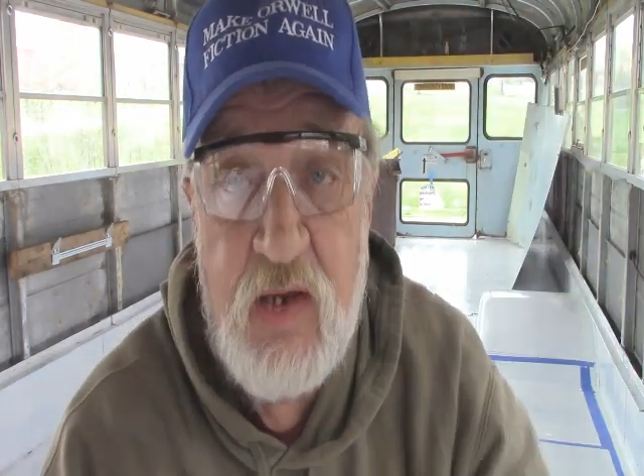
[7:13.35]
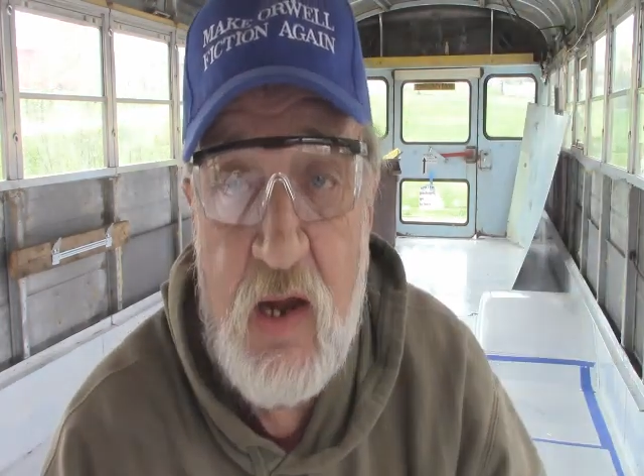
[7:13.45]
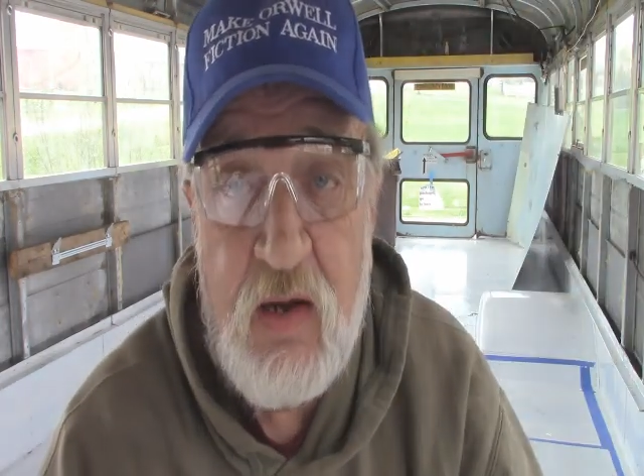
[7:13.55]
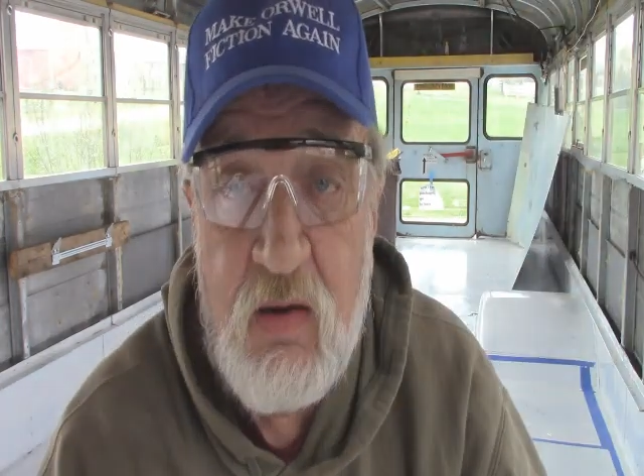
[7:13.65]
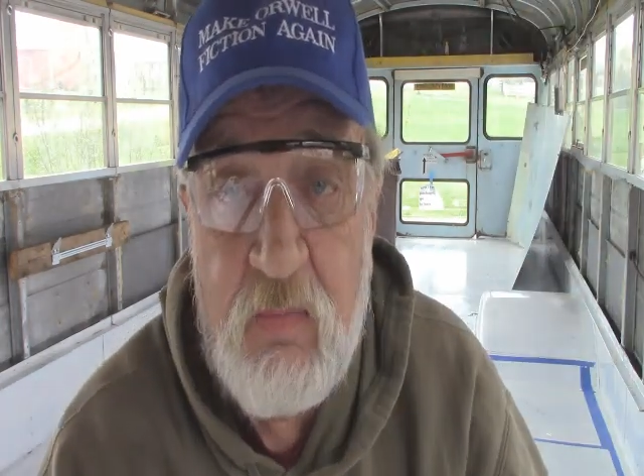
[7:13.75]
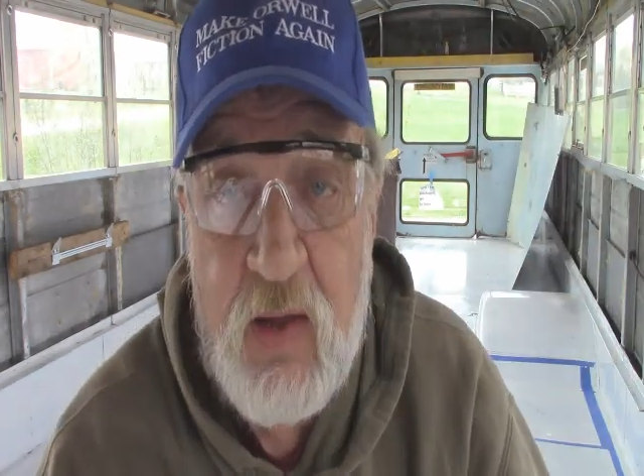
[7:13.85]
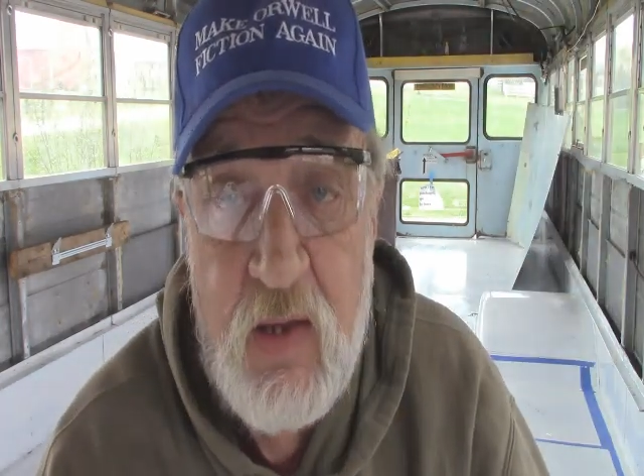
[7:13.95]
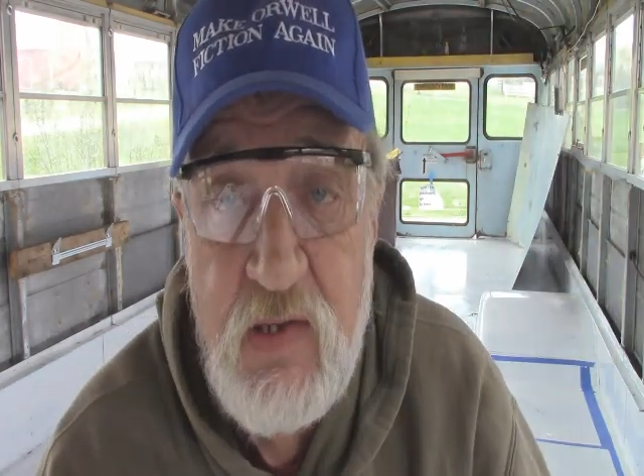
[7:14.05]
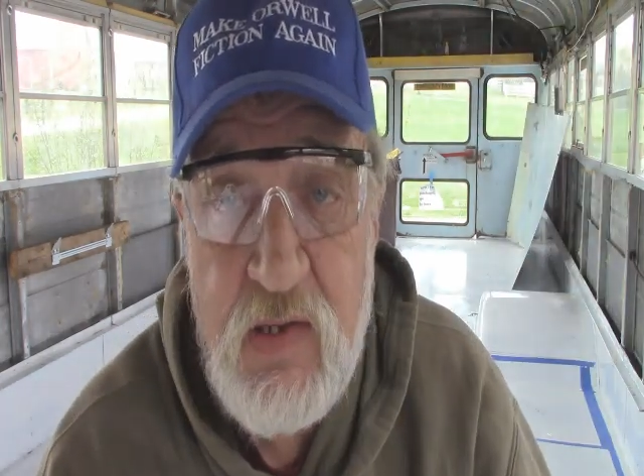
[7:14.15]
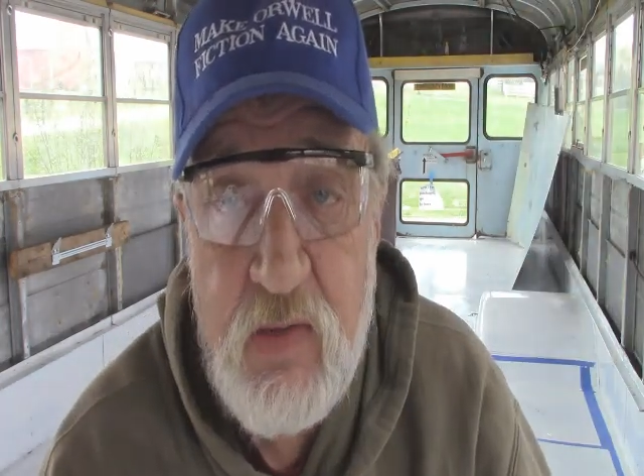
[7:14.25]
out of your
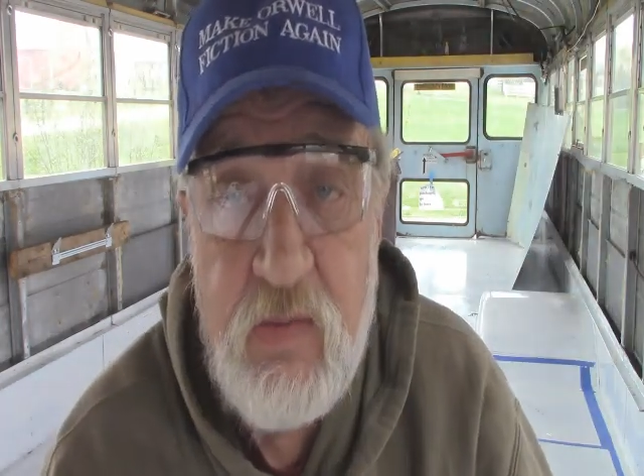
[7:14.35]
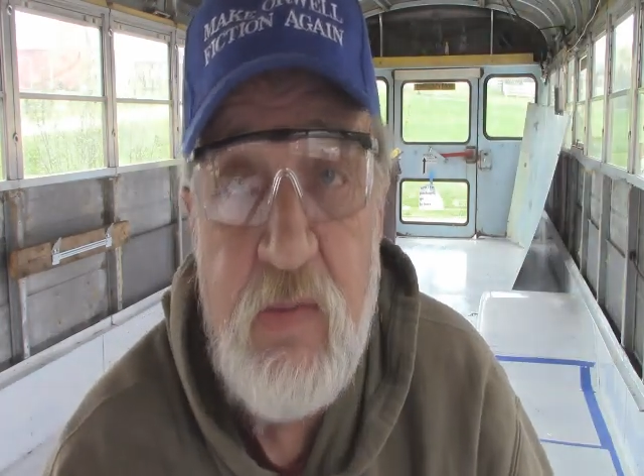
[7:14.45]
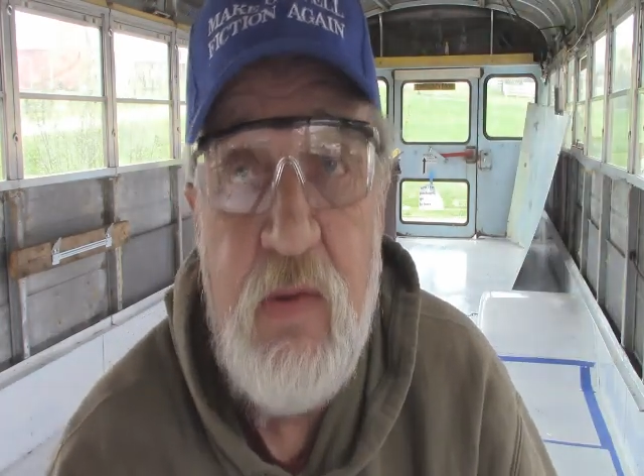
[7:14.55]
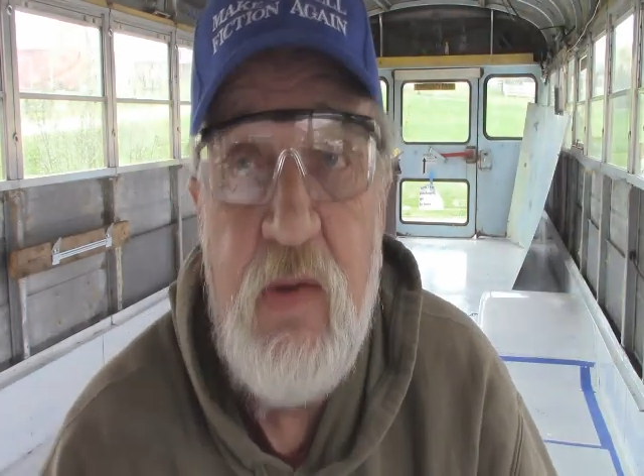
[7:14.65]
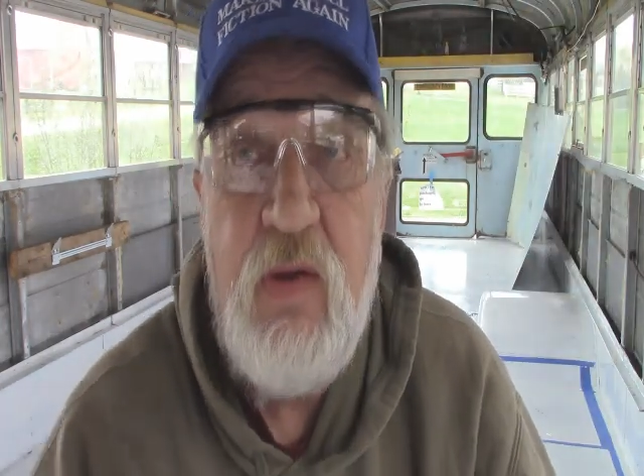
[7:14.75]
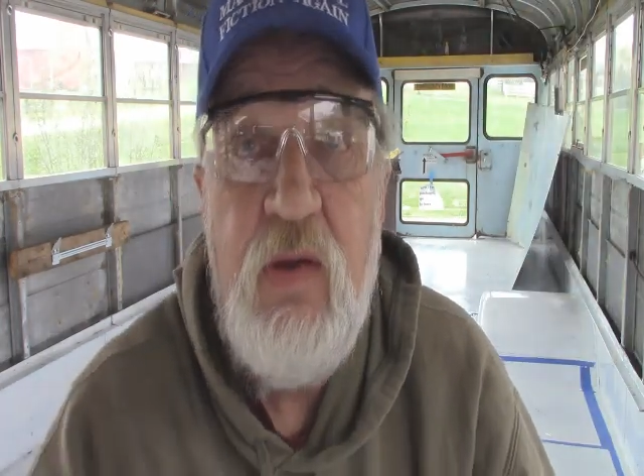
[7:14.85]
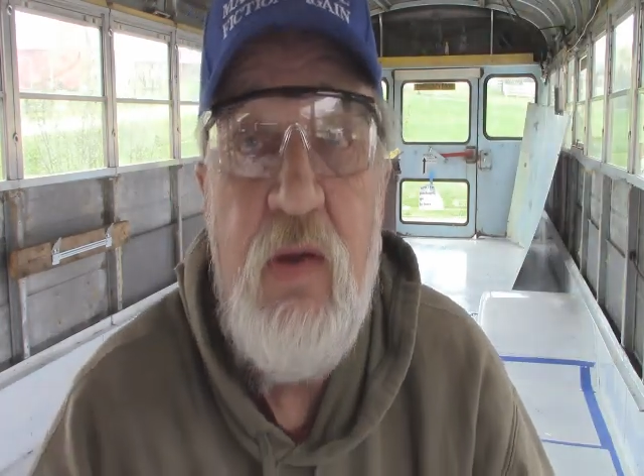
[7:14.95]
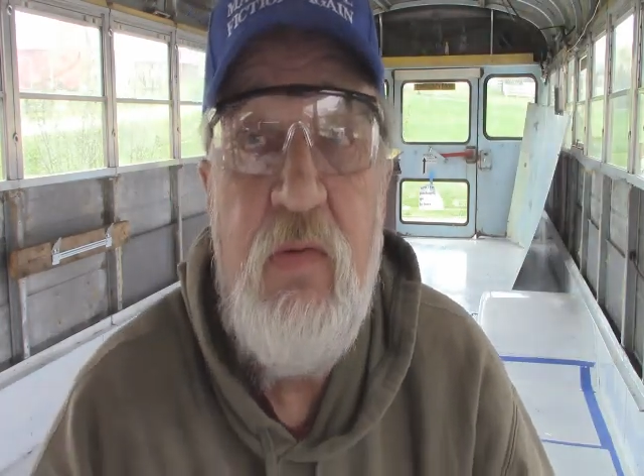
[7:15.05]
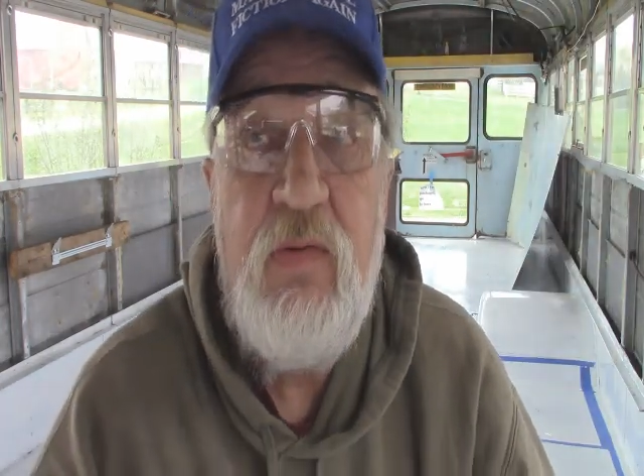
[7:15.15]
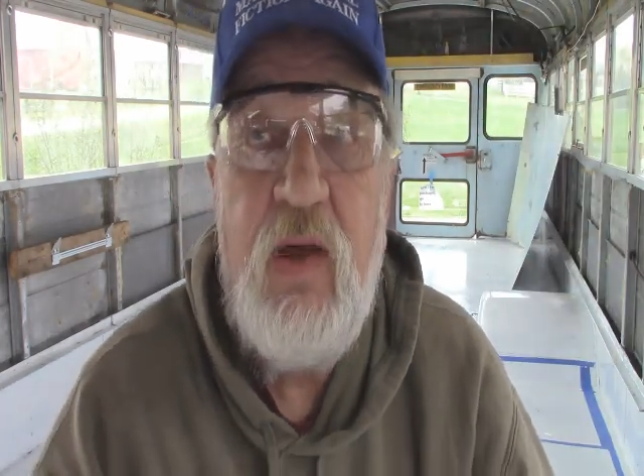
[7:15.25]
bus,
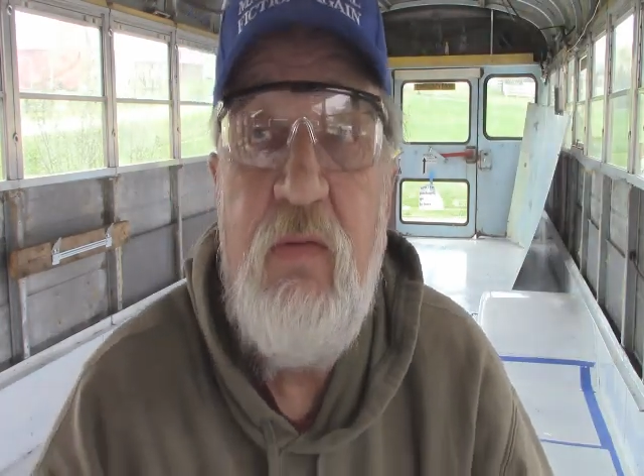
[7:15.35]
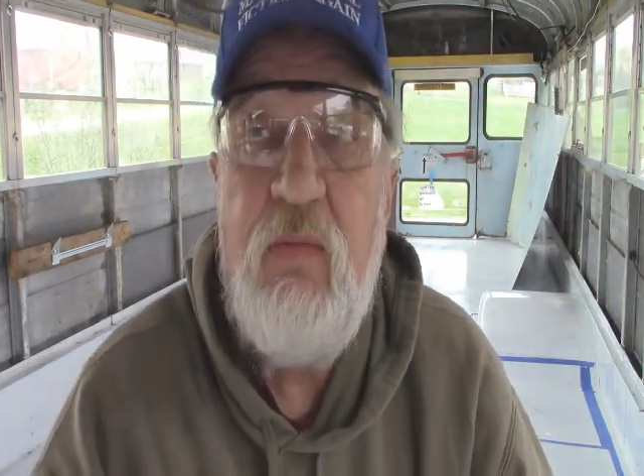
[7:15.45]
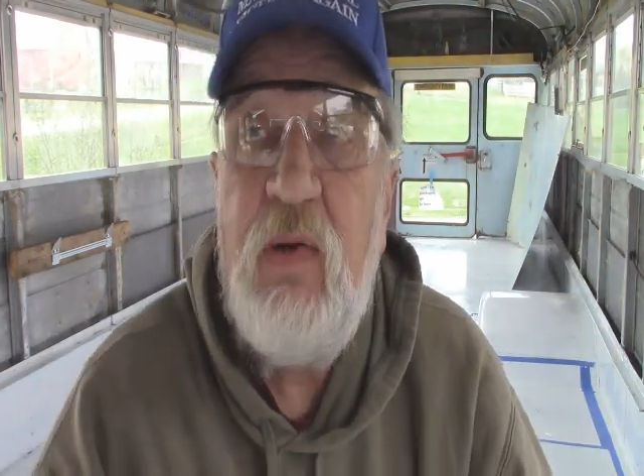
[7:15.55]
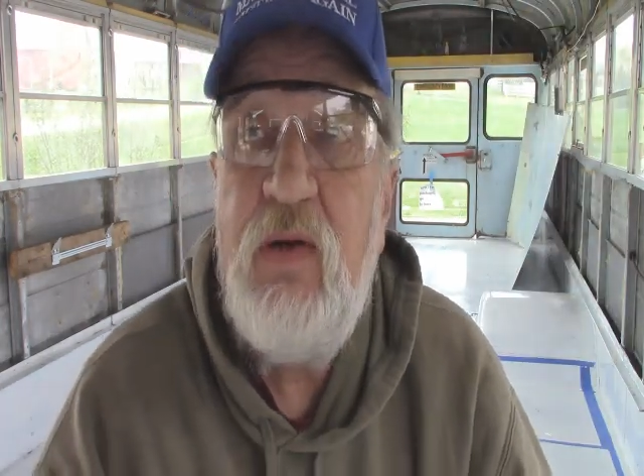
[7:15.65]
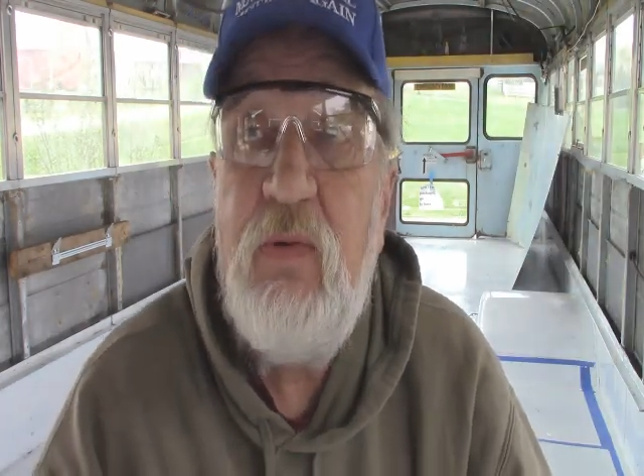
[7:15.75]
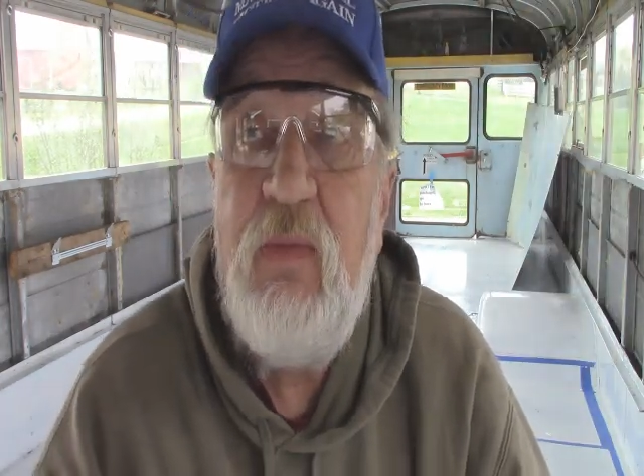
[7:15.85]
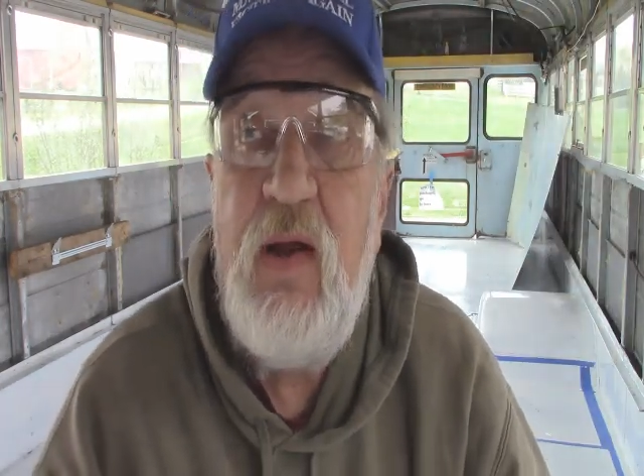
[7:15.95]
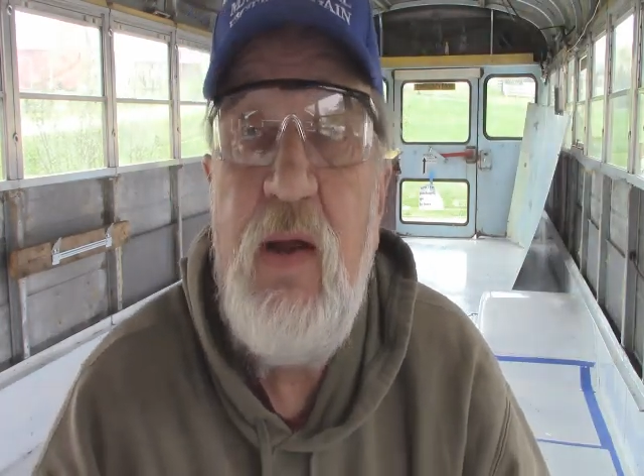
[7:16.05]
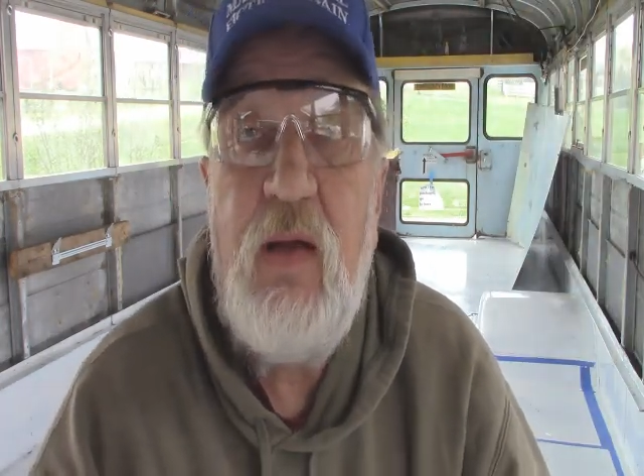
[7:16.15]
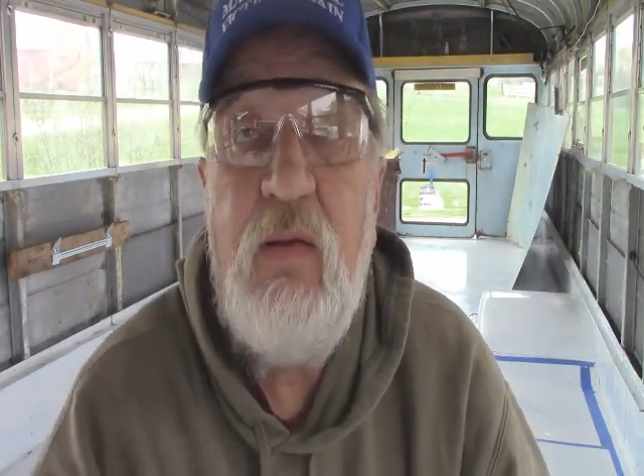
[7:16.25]
you've saved a bunch of
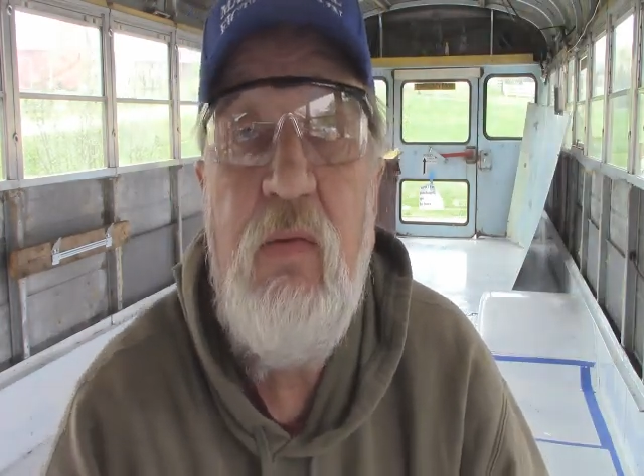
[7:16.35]
money.